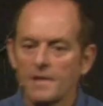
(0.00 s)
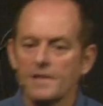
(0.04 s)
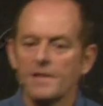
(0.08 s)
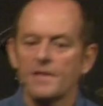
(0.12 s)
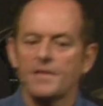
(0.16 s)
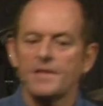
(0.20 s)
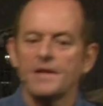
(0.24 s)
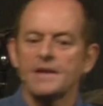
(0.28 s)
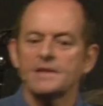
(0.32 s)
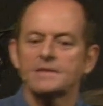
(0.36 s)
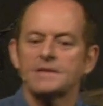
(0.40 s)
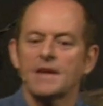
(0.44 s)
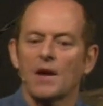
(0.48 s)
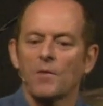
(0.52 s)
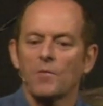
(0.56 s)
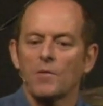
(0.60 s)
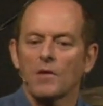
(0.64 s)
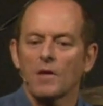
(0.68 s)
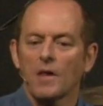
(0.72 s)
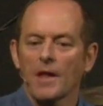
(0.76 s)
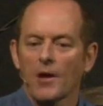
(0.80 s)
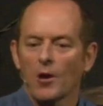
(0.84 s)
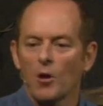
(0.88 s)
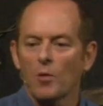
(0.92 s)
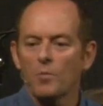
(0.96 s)
of the things that
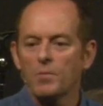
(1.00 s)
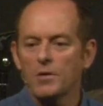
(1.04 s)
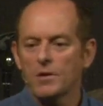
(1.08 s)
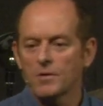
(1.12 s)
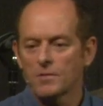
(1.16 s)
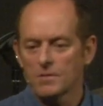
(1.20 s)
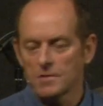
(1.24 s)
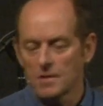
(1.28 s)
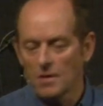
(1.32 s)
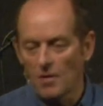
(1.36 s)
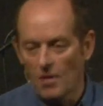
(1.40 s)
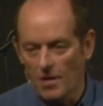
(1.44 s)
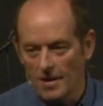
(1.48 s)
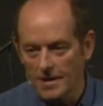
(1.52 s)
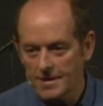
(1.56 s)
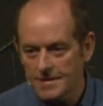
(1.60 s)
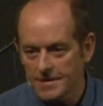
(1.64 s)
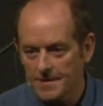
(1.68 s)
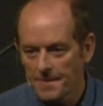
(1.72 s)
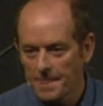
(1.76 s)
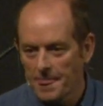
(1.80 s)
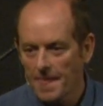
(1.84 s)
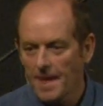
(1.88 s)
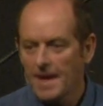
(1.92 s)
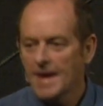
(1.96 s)
will help you a lot
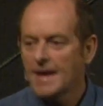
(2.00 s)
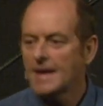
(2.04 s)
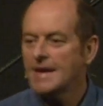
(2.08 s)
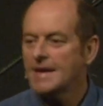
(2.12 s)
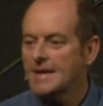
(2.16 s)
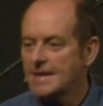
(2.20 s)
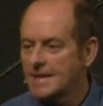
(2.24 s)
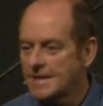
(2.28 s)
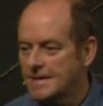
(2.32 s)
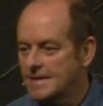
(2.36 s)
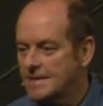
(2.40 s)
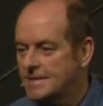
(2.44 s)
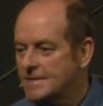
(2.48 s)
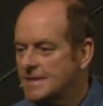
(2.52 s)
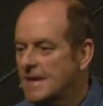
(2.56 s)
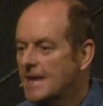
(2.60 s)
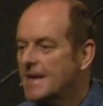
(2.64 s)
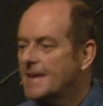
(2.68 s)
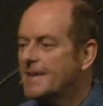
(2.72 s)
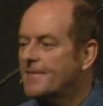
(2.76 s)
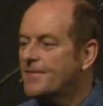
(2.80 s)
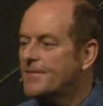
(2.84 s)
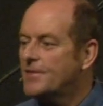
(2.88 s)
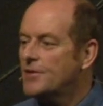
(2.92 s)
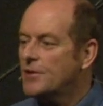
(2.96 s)
is
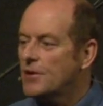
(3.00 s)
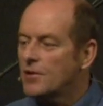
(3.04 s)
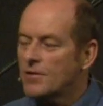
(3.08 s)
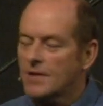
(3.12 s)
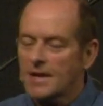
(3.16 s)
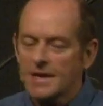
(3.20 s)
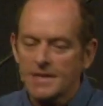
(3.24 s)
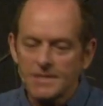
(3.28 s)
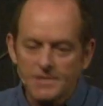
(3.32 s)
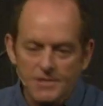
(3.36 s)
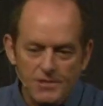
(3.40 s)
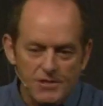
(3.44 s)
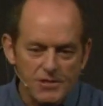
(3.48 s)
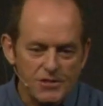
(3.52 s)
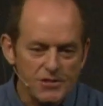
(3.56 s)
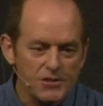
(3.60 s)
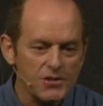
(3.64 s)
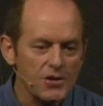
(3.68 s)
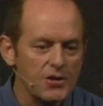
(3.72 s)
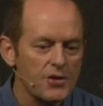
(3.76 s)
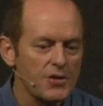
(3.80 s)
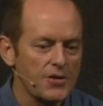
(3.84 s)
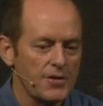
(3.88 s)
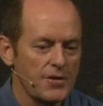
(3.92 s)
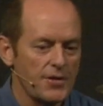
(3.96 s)
if you can
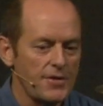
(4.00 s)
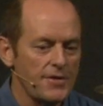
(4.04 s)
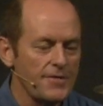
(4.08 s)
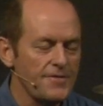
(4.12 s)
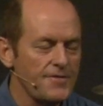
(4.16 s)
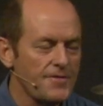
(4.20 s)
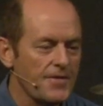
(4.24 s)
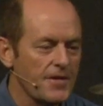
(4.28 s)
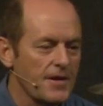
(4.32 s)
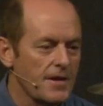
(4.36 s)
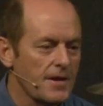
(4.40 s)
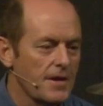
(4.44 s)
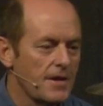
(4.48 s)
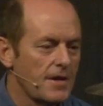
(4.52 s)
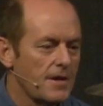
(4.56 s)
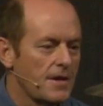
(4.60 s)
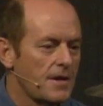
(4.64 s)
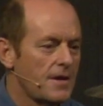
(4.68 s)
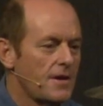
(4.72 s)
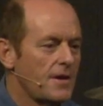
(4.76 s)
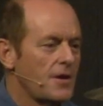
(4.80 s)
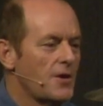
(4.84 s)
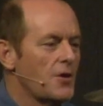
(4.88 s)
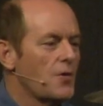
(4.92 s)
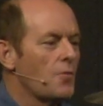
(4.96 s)
serve
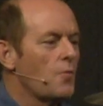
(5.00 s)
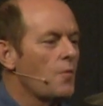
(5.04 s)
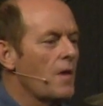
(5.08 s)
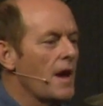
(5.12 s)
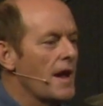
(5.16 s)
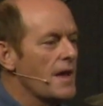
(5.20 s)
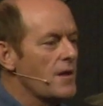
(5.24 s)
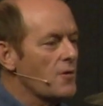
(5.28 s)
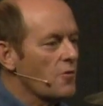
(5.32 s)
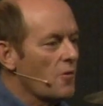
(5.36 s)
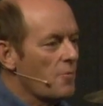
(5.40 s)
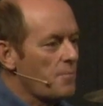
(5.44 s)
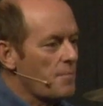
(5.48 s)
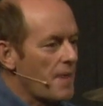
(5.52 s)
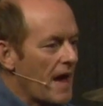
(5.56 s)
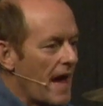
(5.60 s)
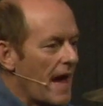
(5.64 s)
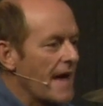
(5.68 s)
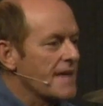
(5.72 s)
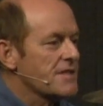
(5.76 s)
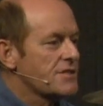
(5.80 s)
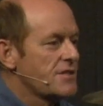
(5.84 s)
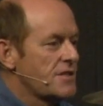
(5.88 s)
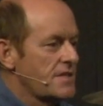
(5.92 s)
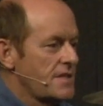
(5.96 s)
where your
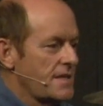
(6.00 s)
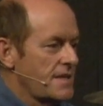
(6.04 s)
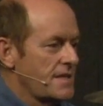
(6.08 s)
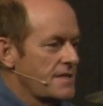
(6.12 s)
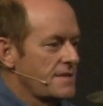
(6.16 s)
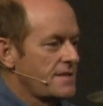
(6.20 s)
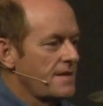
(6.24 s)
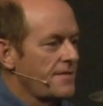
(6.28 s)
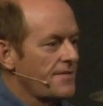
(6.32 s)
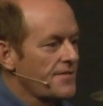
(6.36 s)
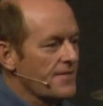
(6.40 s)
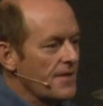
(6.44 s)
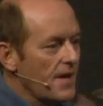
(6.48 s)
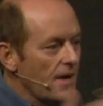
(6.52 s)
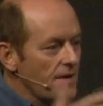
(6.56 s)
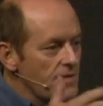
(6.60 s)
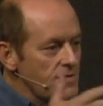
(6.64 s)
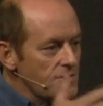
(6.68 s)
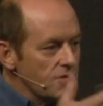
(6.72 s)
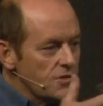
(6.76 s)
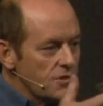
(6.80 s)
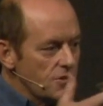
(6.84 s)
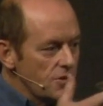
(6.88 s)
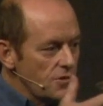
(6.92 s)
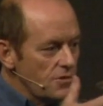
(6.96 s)
passion is, if
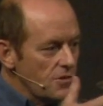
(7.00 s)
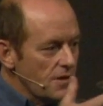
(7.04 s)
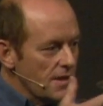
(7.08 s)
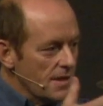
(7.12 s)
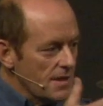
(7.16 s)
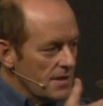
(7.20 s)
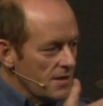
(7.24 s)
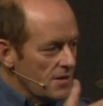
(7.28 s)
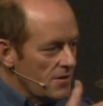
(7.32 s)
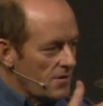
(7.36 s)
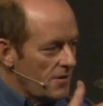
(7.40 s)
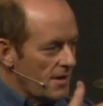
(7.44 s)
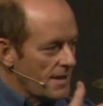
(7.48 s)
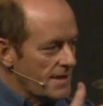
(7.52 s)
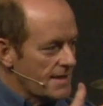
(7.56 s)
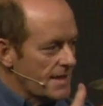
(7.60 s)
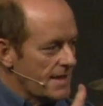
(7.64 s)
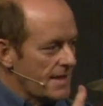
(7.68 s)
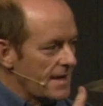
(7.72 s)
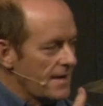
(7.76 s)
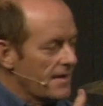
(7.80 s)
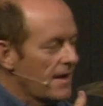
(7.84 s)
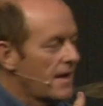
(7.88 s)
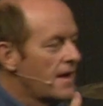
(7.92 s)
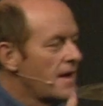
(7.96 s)
those two can align
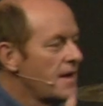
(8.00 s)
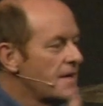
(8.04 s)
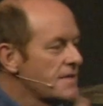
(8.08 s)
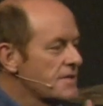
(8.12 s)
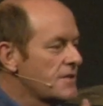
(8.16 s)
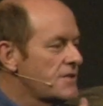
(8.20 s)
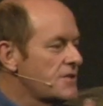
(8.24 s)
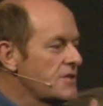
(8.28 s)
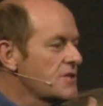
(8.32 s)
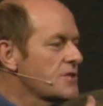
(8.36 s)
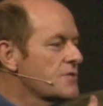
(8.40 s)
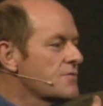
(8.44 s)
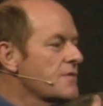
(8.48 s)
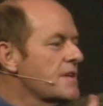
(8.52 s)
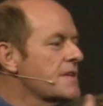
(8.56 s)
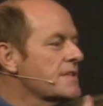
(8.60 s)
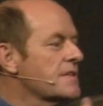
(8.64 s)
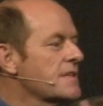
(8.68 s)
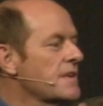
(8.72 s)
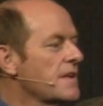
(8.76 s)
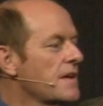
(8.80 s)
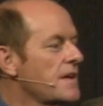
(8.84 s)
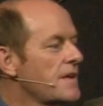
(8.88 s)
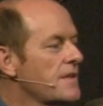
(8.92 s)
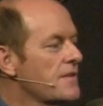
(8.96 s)
together. So just
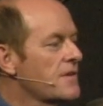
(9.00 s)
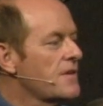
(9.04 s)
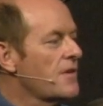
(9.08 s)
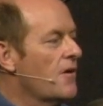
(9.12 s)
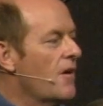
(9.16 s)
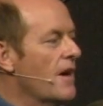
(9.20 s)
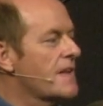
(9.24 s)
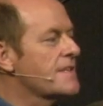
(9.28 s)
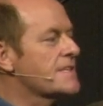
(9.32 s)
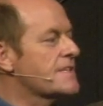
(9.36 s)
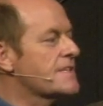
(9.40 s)
recently, the 9